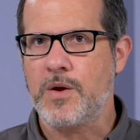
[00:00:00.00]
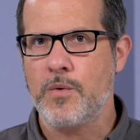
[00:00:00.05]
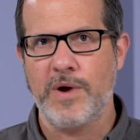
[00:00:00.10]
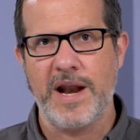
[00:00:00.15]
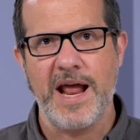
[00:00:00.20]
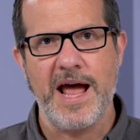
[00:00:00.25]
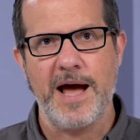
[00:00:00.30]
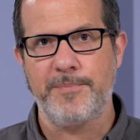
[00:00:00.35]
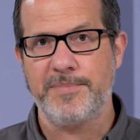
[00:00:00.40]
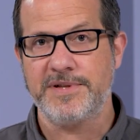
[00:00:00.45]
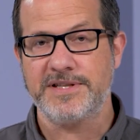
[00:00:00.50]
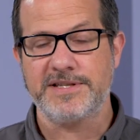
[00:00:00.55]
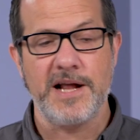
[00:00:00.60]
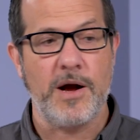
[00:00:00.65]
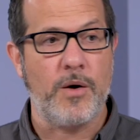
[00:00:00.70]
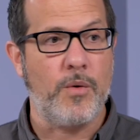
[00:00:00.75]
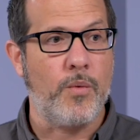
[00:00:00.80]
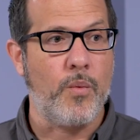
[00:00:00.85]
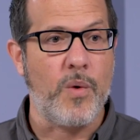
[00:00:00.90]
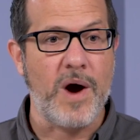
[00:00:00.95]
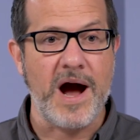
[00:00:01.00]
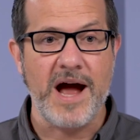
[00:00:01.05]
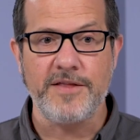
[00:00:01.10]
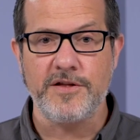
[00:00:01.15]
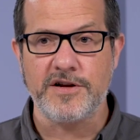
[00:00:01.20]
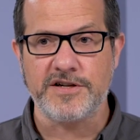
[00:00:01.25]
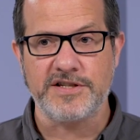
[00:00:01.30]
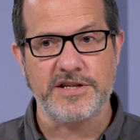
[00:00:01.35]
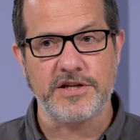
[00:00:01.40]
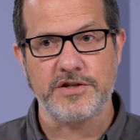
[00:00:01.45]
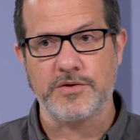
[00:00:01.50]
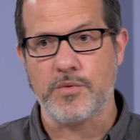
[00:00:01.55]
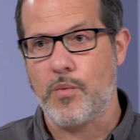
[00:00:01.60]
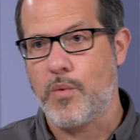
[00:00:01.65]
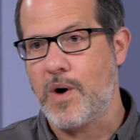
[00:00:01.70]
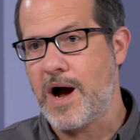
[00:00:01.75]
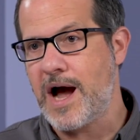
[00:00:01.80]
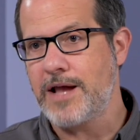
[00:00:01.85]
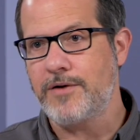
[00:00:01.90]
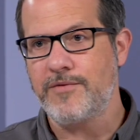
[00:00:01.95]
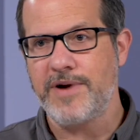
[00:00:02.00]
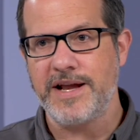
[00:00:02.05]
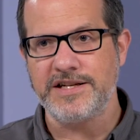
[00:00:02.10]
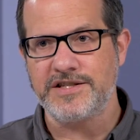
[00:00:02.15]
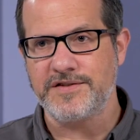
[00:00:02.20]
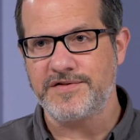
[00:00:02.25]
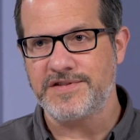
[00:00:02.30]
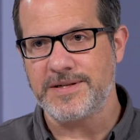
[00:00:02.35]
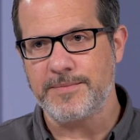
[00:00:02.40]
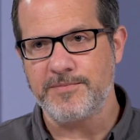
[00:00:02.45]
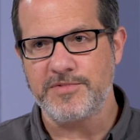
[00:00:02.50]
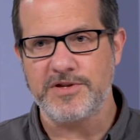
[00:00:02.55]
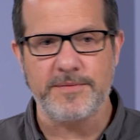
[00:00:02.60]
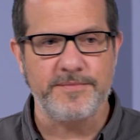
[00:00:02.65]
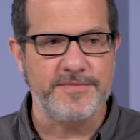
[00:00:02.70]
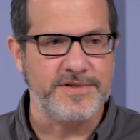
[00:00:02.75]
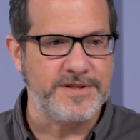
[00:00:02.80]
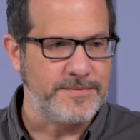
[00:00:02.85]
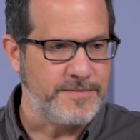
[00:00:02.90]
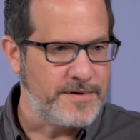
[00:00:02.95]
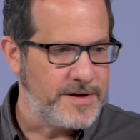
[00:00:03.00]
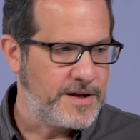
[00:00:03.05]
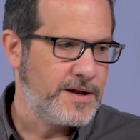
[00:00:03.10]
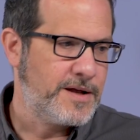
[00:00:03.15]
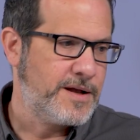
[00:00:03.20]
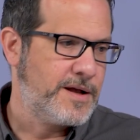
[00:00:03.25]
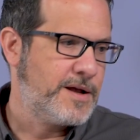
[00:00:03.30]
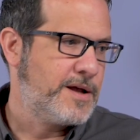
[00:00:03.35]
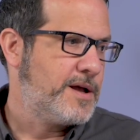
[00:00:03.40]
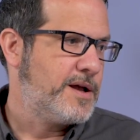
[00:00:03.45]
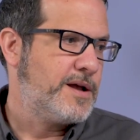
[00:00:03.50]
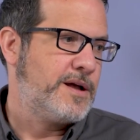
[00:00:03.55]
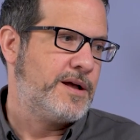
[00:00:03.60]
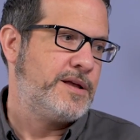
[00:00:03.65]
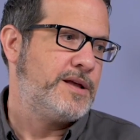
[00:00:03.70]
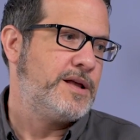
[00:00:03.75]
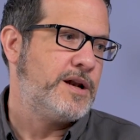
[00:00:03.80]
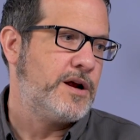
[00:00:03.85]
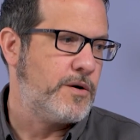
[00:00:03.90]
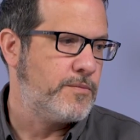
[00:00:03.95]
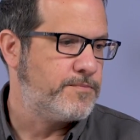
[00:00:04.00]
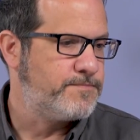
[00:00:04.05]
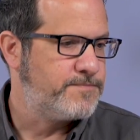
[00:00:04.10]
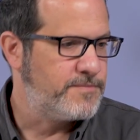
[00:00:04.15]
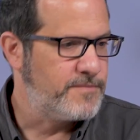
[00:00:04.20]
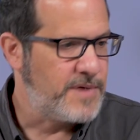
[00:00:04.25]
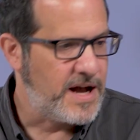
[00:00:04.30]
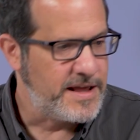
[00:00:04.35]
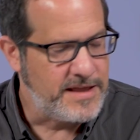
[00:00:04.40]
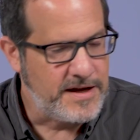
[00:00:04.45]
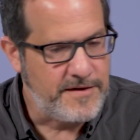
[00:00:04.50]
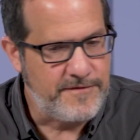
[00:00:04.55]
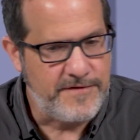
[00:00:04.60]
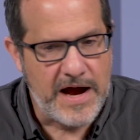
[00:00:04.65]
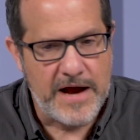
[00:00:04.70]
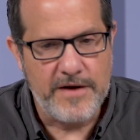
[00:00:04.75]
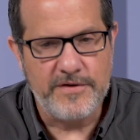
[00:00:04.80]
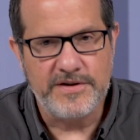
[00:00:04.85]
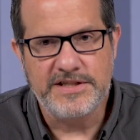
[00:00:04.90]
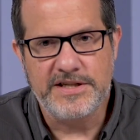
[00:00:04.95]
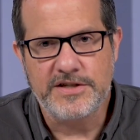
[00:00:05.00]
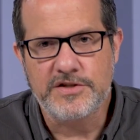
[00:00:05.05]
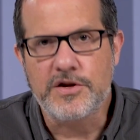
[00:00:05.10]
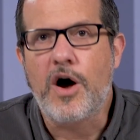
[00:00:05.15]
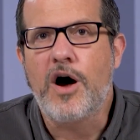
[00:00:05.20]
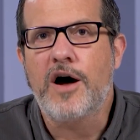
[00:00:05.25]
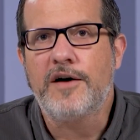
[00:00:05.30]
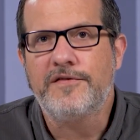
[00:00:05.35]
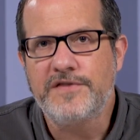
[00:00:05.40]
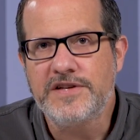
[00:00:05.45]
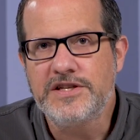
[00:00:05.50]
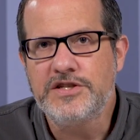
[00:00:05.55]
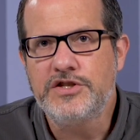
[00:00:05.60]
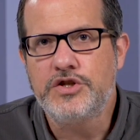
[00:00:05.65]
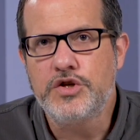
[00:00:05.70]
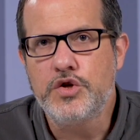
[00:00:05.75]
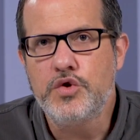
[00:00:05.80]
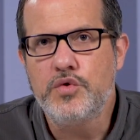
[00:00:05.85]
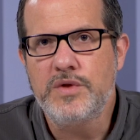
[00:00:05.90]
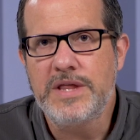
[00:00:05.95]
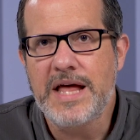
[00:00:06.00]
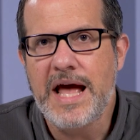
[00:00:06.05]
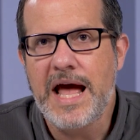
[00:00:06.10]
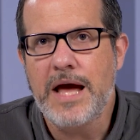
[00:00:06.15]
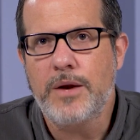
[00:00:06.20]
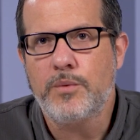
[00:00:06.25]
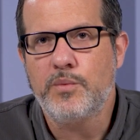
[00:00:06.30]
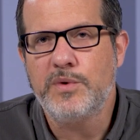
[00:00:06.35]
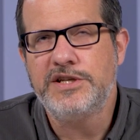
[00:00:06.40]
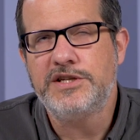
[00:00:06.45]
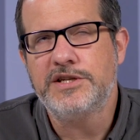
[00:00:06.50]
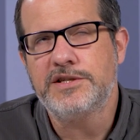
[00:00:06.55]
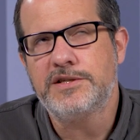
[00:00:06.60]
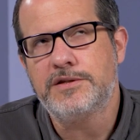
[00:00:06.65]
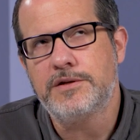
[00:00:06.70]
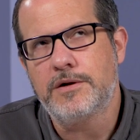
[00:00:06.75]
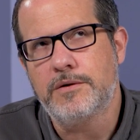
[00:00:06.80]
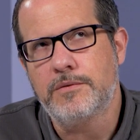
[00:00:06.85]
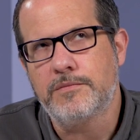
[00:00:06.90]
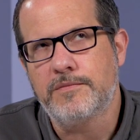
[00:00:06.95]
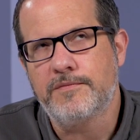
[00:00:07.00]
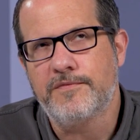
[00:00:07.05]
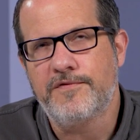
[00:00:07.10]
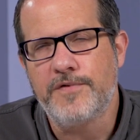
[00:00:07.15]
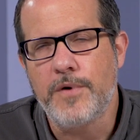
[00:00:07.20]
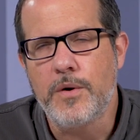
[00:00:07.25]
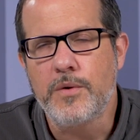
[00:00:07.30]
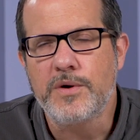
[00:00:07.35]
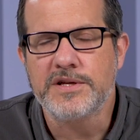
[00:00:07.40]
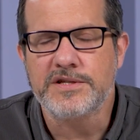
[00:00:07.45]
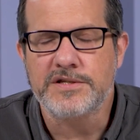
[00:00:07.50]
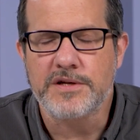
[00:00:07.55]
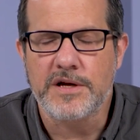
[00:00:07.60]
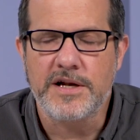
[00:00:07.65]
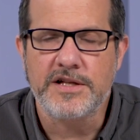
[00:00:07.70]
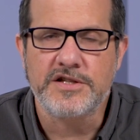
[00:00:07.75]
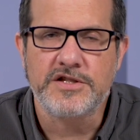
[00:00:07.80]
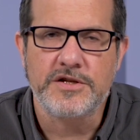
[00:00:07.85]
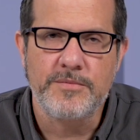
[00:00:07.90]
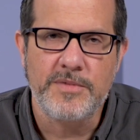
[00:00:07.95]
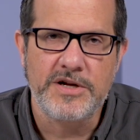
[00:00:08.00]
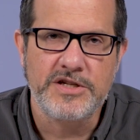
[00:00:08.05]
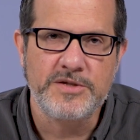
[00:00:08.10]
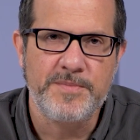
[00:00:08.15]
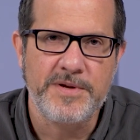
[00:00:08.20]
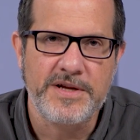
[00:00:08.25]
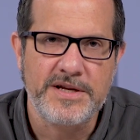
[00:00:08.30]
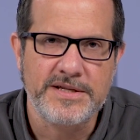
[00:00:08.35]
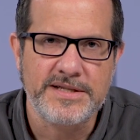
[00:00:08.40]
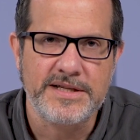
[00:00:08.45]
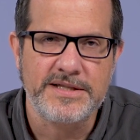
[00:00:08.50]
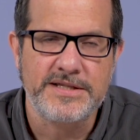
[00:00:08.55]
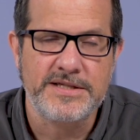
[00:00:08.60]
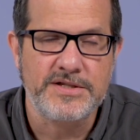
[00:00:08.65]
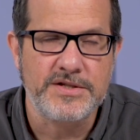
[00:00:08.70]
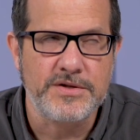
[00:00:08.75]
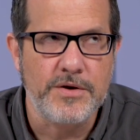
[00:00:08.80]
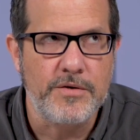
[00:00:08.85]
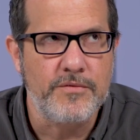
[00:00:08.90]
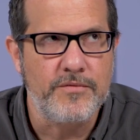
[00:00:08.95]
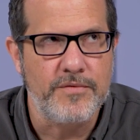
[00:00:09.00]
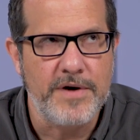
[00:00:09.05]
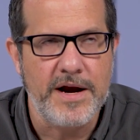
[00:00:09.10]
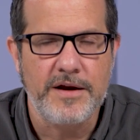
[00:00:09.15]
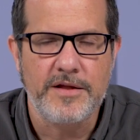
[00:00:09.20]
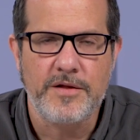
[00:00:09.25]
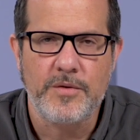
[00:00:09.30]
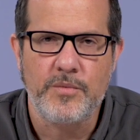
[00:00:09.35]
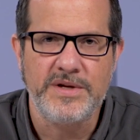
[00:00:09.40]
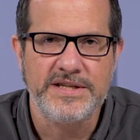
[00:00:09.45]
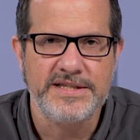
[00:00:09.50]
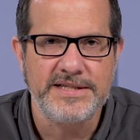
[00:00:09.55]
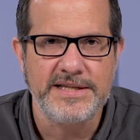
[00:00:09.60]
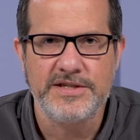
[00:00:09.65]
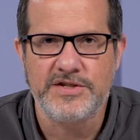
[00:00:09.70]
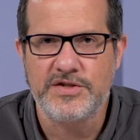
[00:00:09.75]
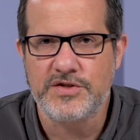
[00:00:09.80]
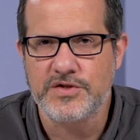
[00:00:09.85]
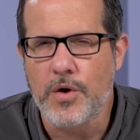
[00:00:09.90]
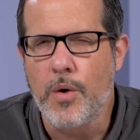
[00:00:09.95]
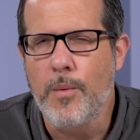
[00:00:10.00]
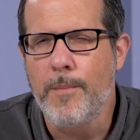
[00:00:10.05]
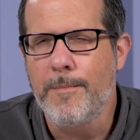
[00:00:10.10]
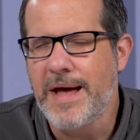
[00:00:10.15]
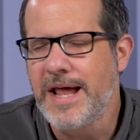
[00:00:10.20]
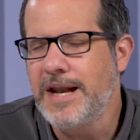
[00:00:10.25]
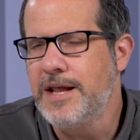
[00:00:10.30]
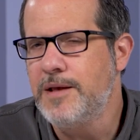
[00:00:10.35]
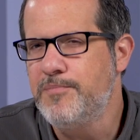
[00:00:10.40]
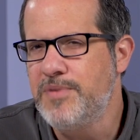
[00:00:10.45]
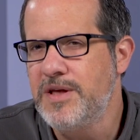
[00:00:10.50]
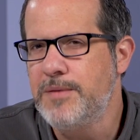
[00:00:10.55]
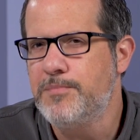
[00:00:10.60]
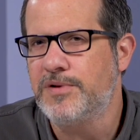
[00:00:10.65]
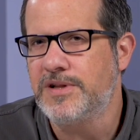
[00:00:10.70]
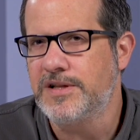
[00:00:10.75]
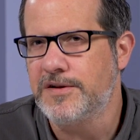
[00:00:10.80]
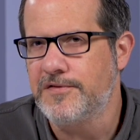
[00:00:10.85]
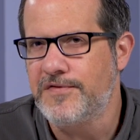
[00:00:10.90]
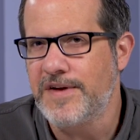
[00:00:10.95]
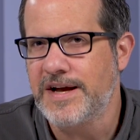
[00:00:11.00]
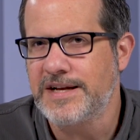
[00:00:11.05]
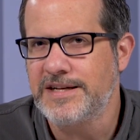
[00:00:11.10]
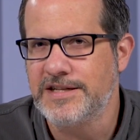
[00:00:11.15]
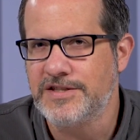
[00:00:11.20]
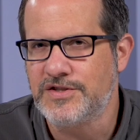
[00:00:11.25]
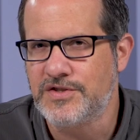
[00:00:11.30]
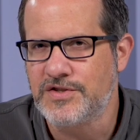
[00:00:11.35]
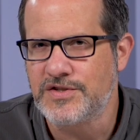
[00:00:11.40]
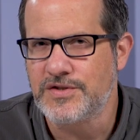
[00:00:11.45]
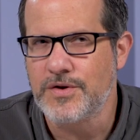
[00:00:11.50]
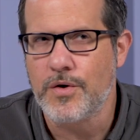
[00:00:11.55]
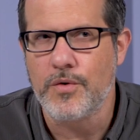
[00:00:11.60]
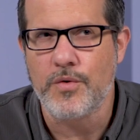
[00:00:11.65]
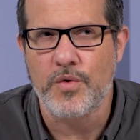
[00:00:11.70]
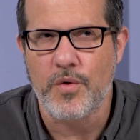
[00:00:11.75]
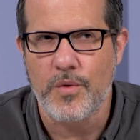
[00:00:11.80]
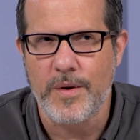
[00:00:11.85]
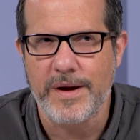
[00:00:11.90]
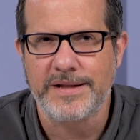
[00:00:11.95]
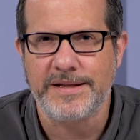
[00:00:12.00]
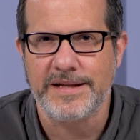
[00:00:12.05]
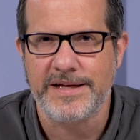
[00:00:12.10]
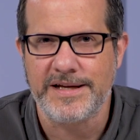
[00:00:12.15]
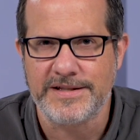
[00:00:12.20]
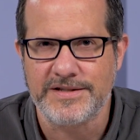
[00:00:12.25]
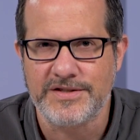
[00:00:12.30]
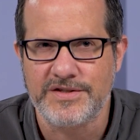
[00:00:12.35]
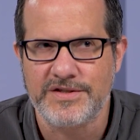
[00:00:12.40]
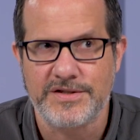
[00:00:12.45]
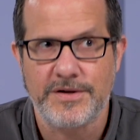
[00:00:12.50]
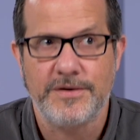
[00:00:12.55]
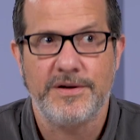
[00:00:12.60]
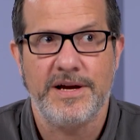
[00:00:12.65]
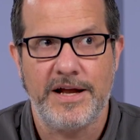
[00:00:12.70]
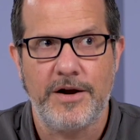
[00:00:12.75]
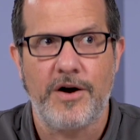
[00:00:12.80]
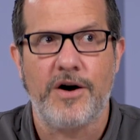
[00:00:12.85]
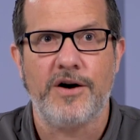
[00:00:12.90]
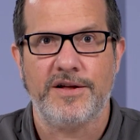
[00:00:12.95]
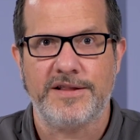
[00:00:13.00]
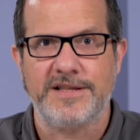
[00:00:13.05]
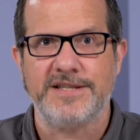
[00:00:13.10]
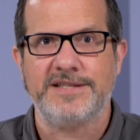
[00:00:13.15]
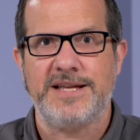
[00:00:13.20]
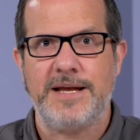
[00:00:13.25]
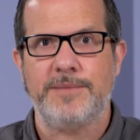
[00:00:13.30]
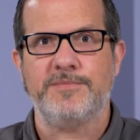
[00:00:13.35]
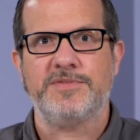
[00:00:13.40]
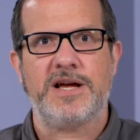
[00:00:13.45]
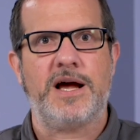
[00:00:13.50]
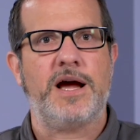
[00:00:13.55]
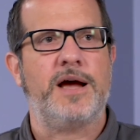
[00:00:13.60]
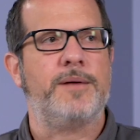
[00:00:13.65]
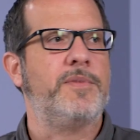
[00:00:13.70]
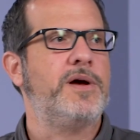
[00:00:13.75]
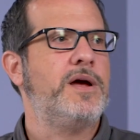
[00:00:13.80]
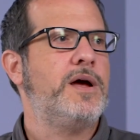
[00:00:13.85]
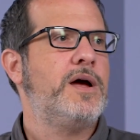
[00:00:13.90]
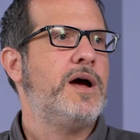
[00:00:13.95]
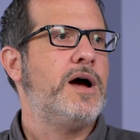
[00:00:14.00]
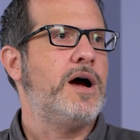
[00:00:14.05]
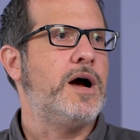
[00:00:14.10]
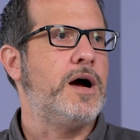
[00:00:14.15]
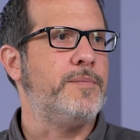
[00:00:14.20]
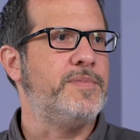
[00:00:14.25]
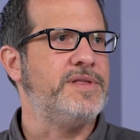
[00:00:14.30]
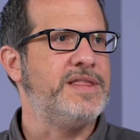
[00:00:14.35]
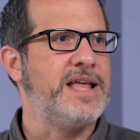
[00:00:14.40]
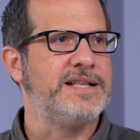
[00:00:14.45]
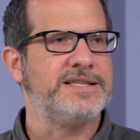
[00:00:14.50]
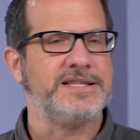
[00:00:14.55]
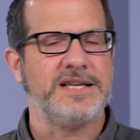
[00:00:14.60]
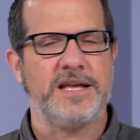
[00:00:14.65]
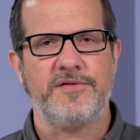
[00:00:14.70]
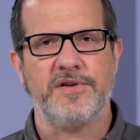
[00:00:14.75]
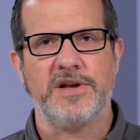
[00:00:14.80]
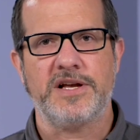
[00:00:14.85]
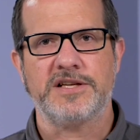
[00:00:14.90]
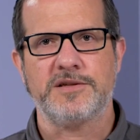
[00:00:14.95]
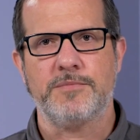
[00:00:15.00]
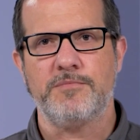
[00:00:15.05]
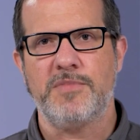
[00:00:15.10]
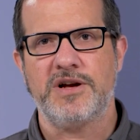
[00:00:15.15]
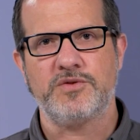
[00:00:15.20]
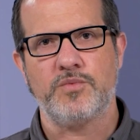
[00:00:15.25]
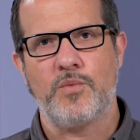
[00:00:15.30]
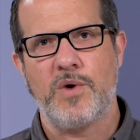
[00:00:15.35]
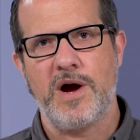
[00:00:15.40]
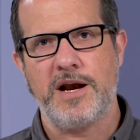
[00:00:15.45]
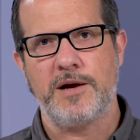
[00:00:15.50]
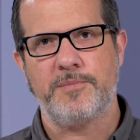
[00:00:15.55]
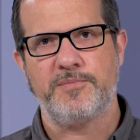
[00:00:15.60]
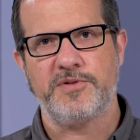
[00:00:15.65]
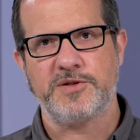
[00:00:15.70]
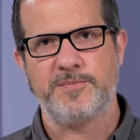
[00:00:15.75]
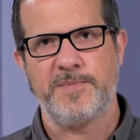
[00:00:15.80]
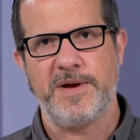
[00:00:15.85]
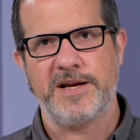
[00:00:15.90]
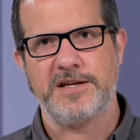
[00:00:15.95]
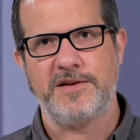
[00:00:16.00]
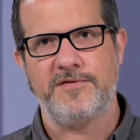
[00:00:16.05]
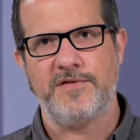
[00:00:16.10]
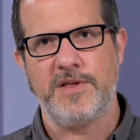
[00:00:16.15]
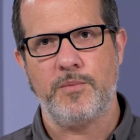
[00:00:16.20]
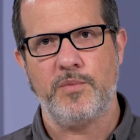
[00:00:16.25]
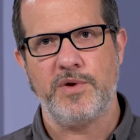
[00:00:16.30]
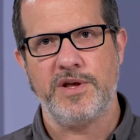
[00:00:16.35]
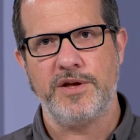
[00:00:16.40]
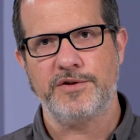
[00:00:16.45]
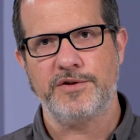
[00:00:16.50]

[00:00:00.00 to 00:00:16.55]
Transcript: what happens. Now, why there's such a wide range of symptoms? you know, I think viruses often do that. We just don't focus on it so much because it's so rare that we see so many people infected so quickly and so at all at the same time. Um, and that's giving us a much wider perspective than we